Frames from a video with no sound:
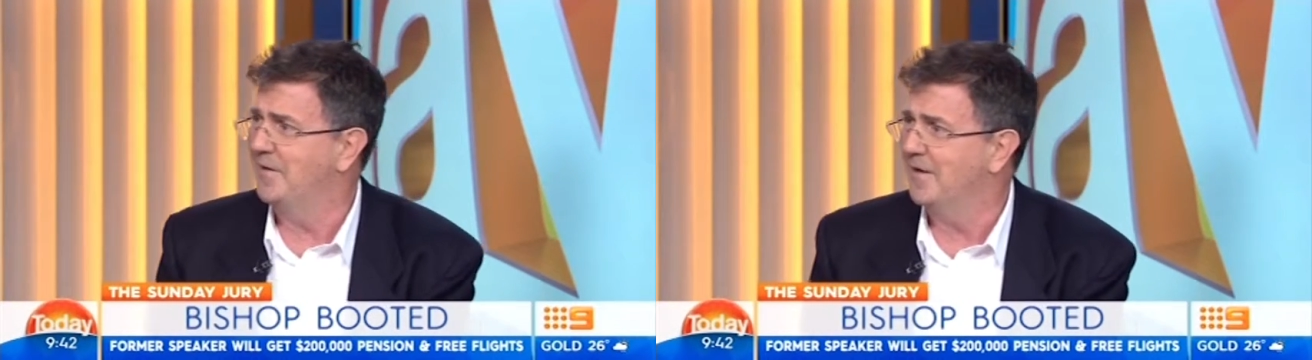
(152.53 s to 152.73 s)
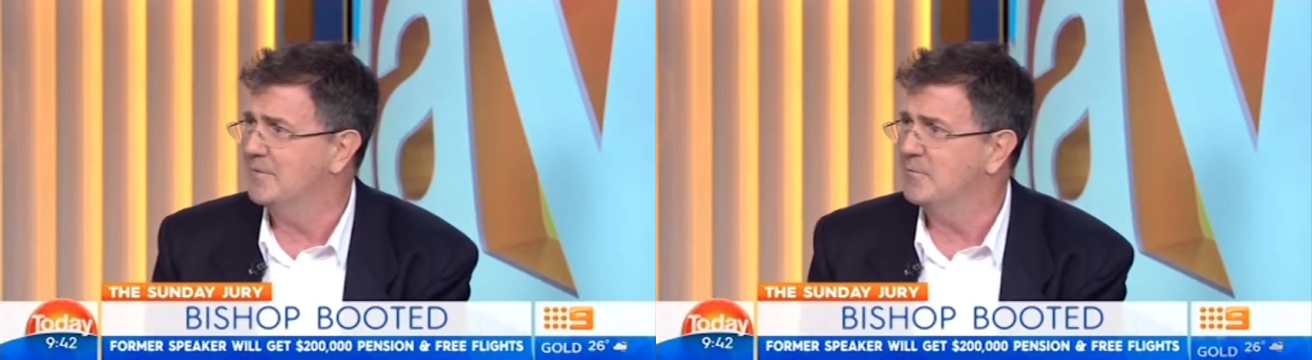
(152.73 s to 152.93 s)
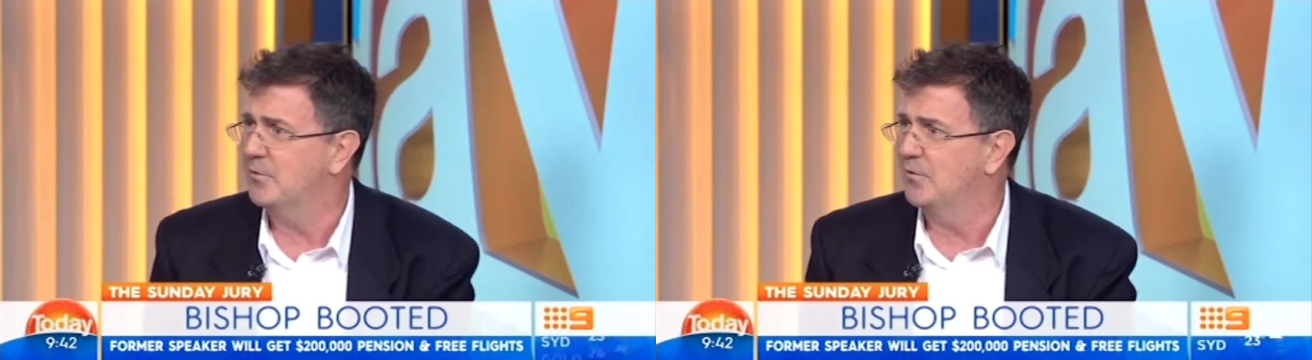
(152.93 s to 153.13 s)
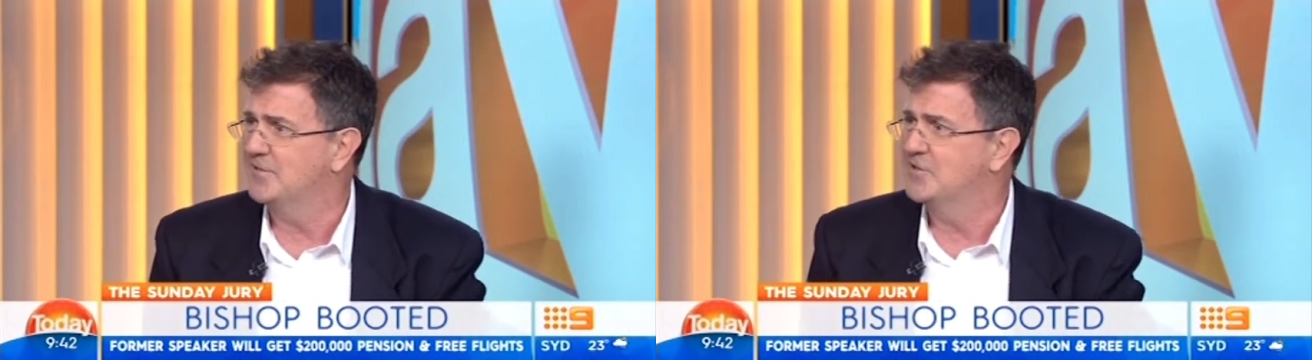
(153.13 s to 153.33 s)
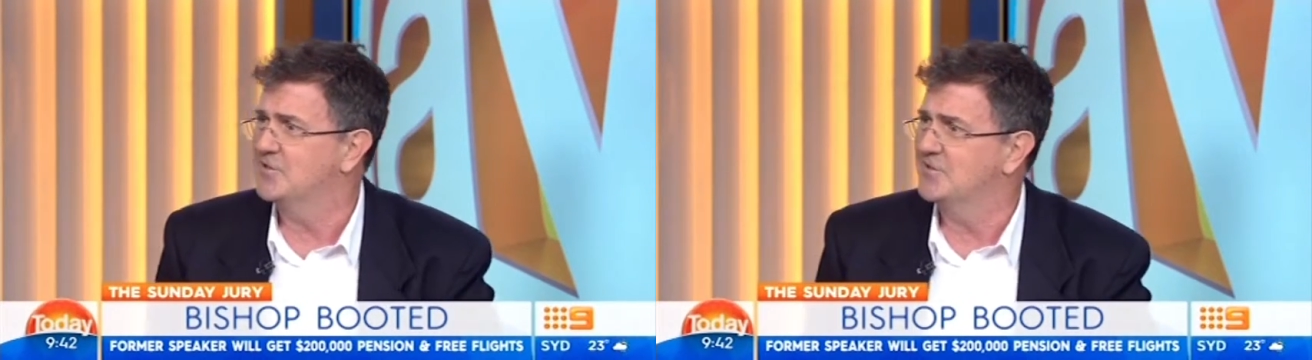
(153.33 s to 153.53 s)
Labor
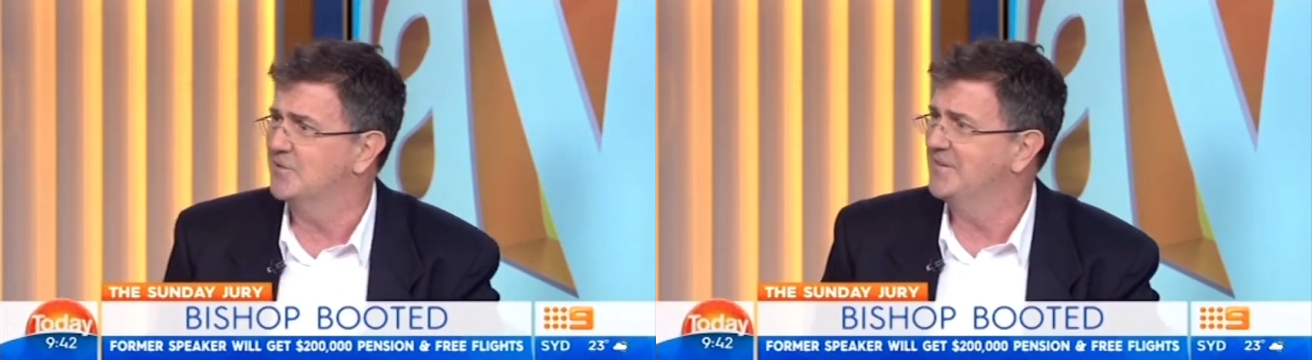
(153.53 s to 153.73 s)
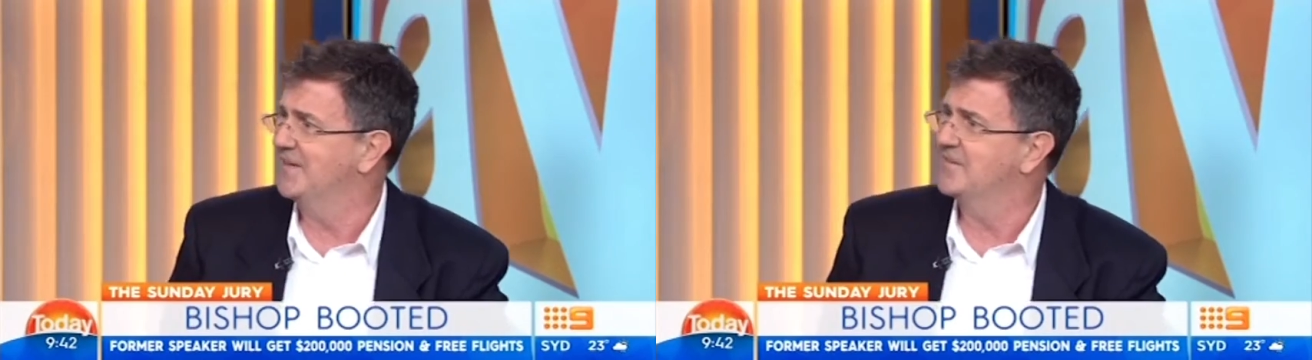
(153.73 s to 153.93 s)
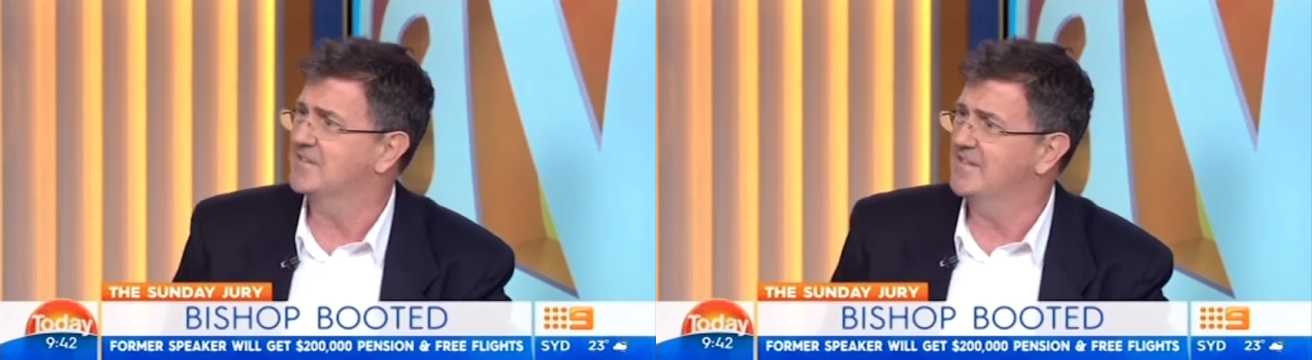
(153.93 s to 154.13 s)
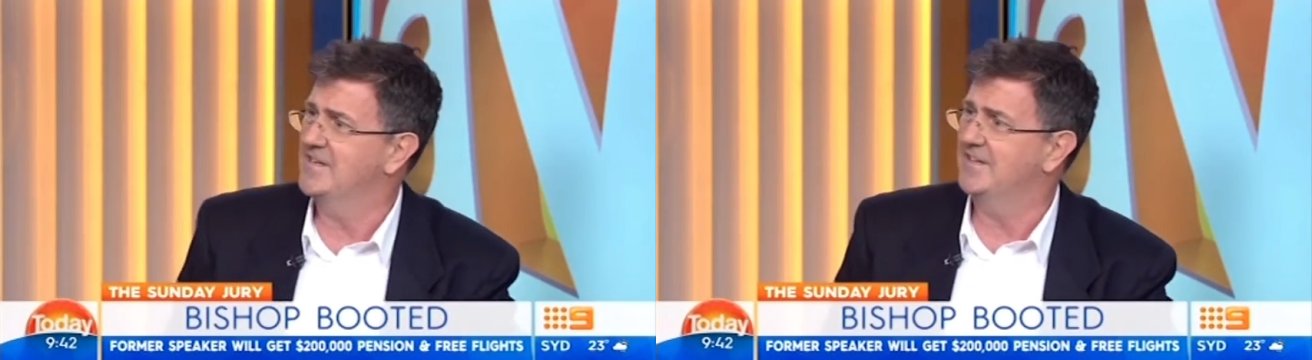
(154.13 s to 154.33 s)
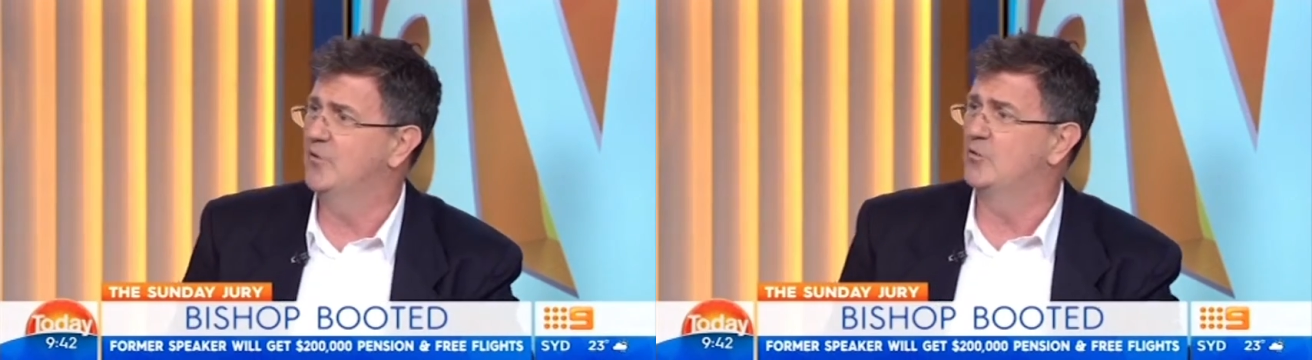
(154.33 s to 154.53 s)
politicians on the other
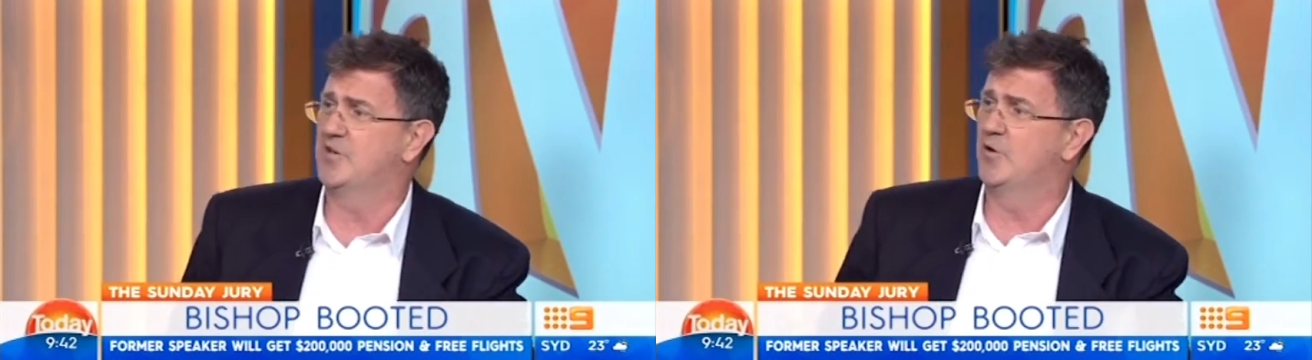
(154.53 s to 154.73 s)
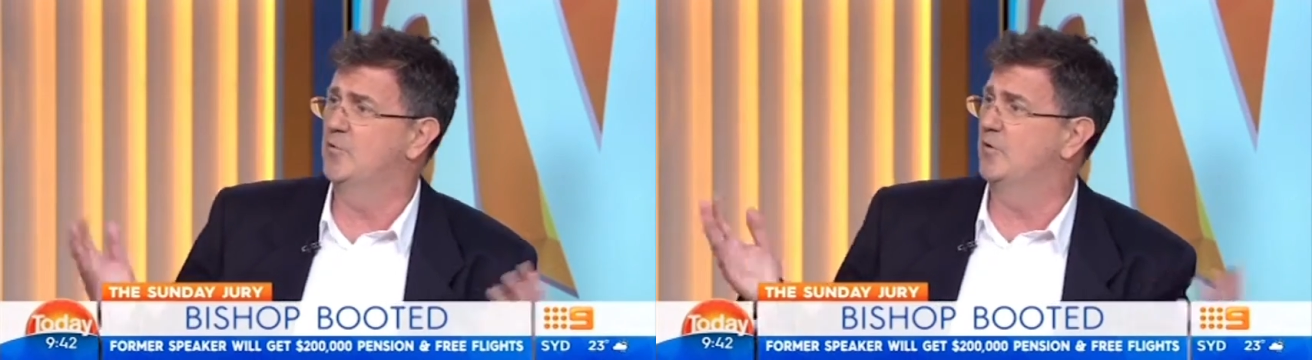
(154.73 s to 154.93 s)
side, and also her